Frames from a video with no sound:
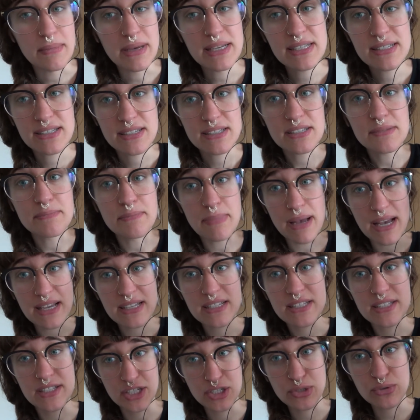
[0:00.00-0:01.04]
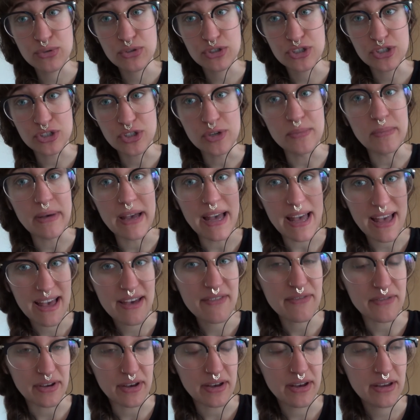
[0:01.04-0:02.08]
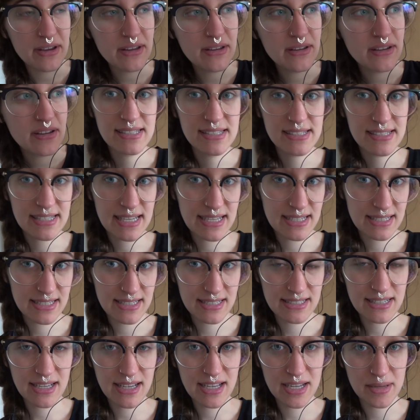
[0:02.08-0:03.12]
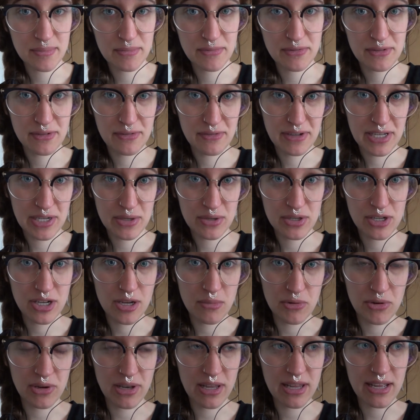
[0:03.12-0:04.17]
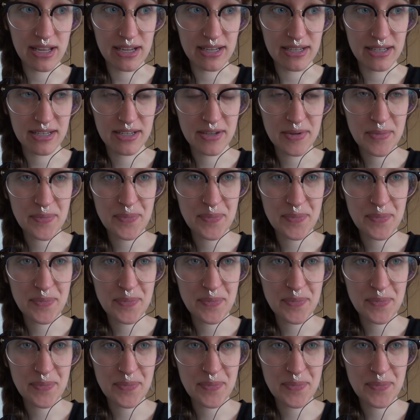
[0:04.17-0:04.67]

Mrs. Best YouTuber Ever set the time for the video to come online